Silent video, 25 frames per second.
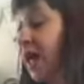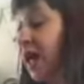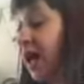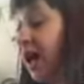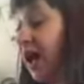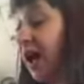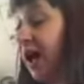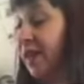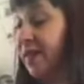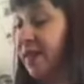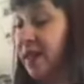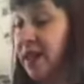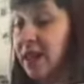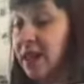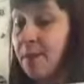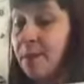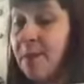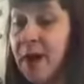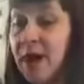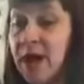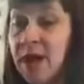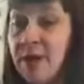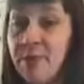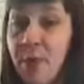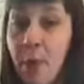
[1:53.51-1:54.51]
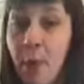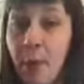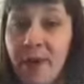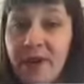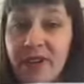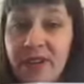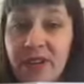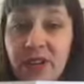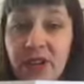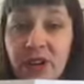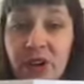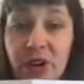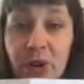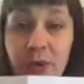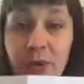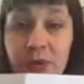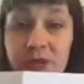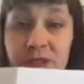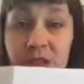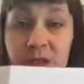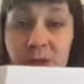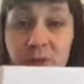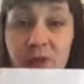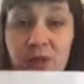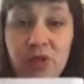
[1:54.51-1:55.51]
And then the paper one you can always
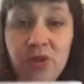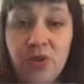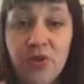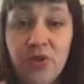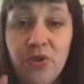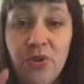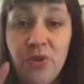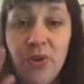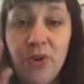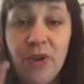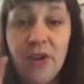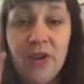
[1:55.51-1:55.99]
keep as your